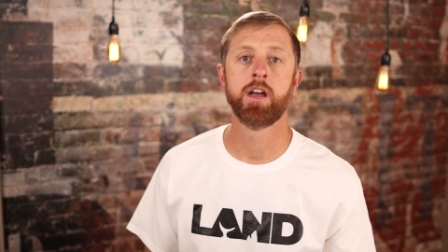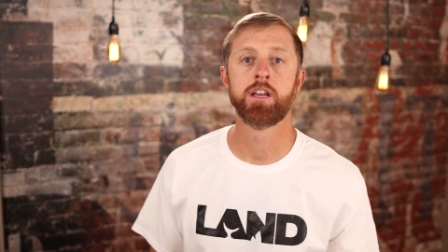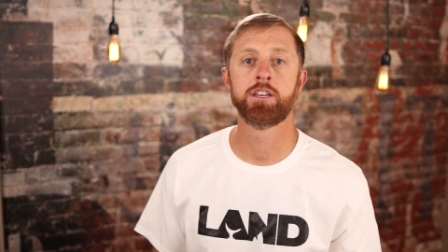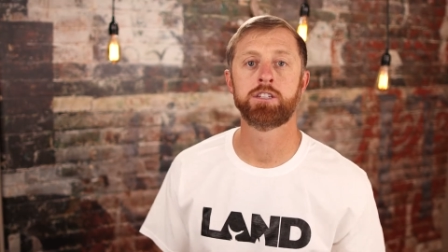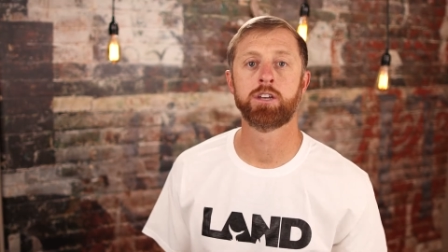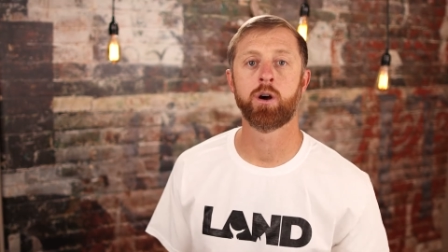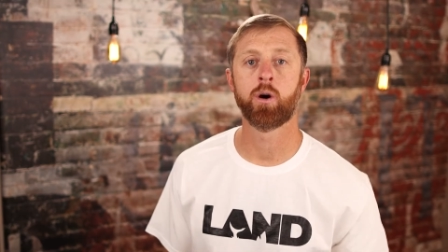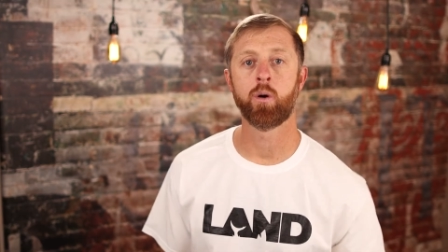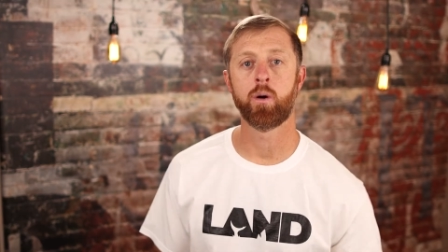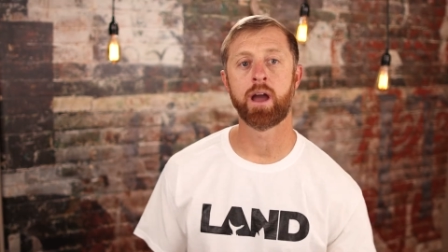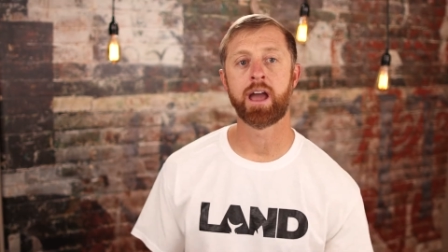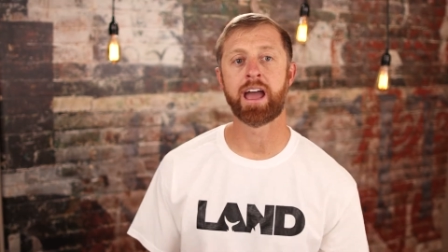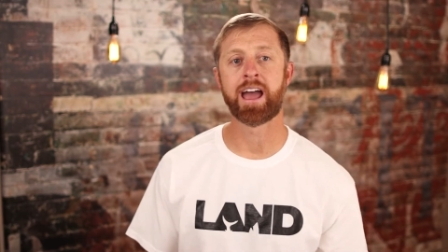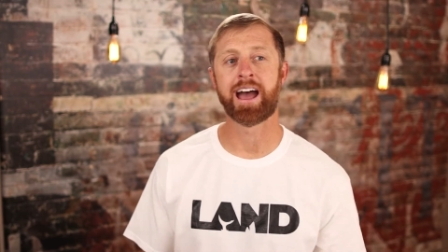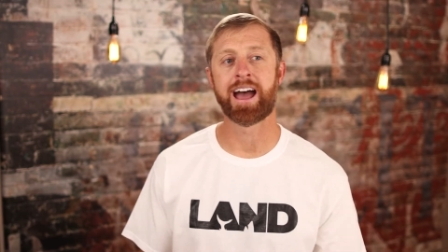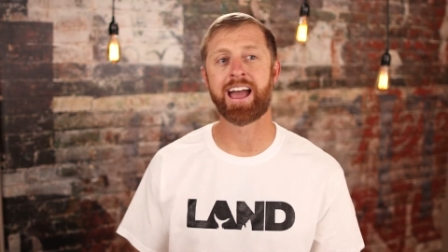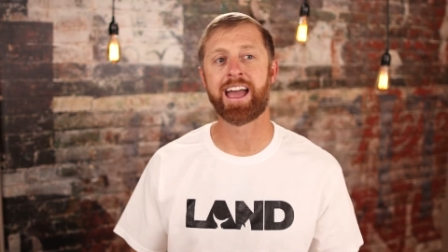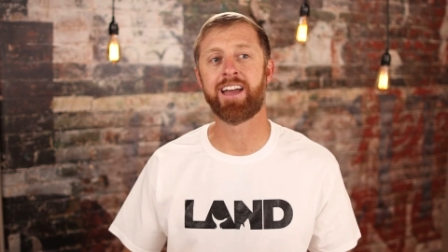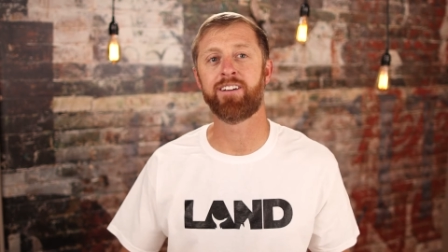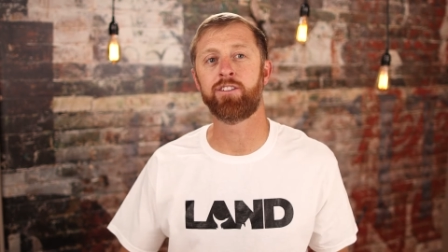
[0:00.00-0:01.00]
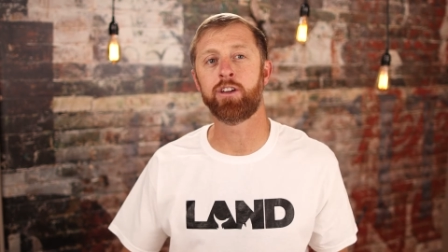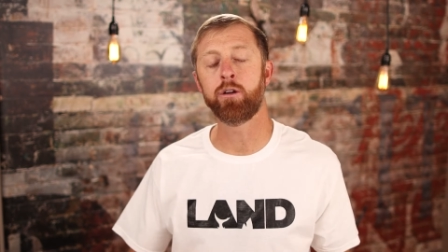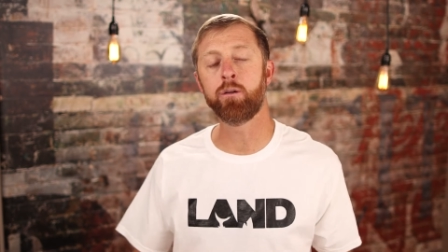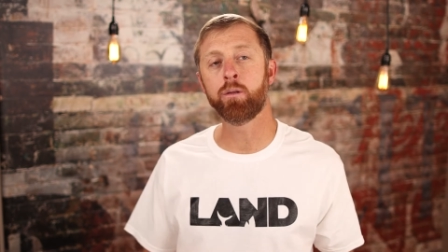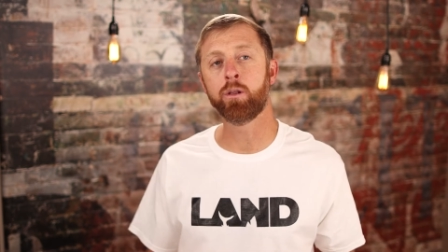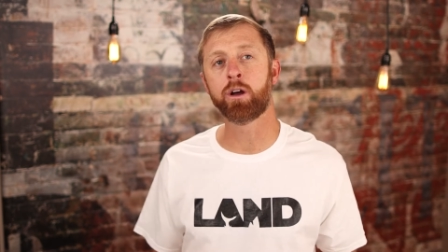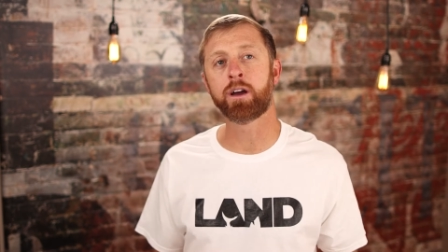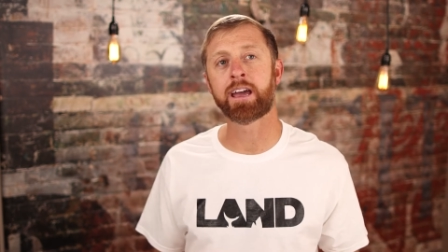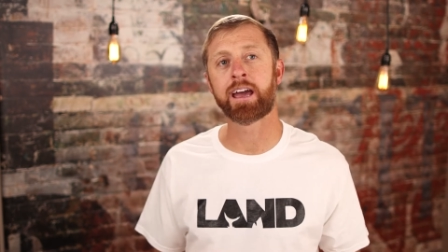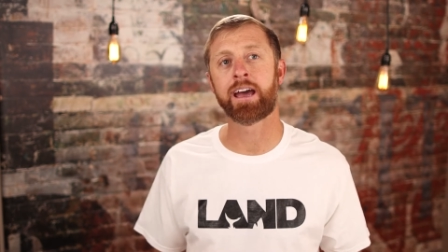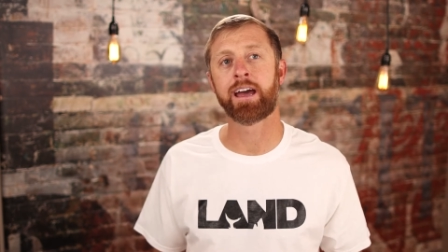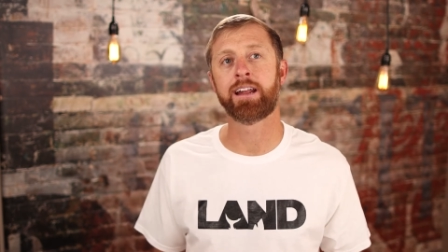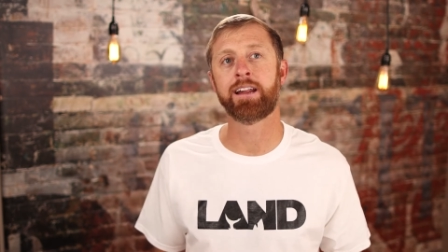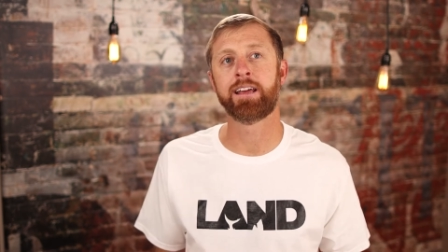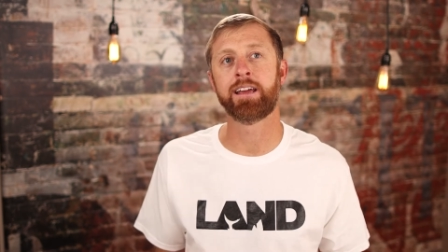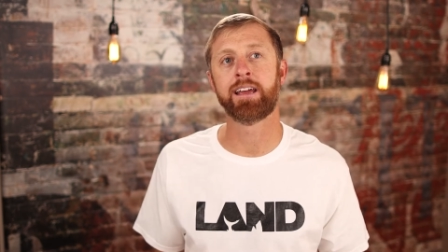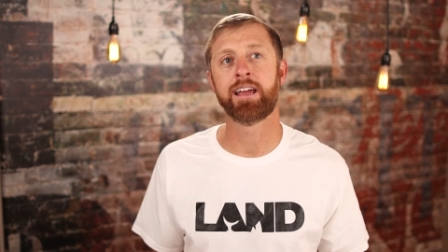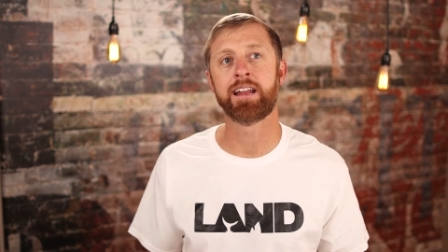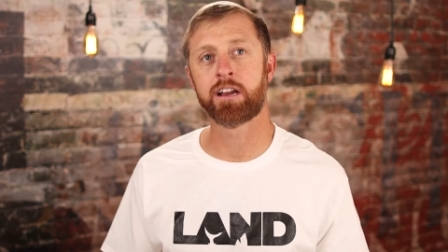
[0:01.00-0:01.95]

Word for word: So if you look at it,